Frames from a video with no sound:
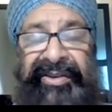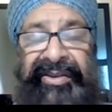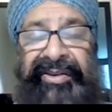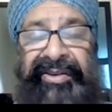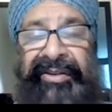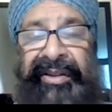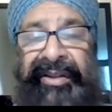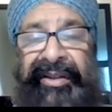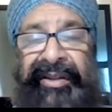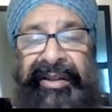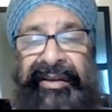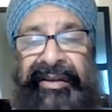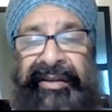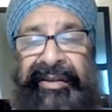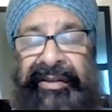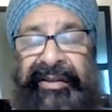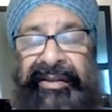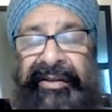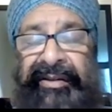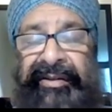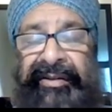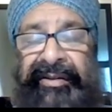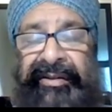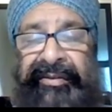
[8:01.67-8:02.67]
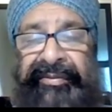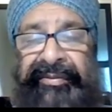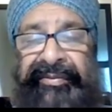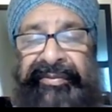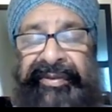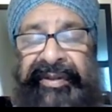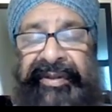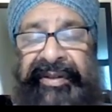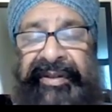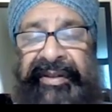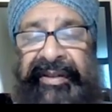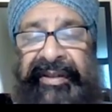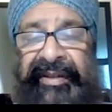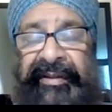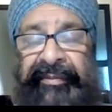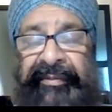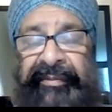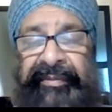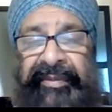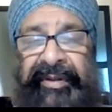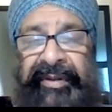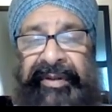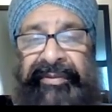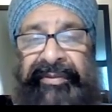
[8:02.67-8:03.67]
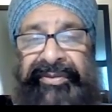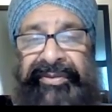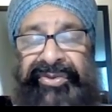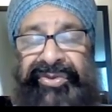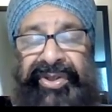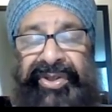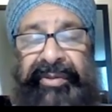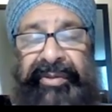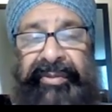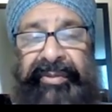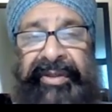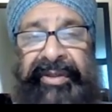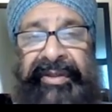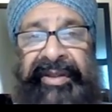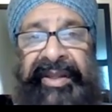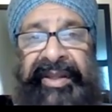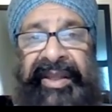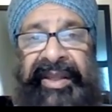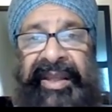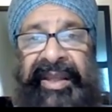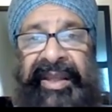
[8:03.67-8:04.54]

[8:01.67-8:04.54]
good line of treatment.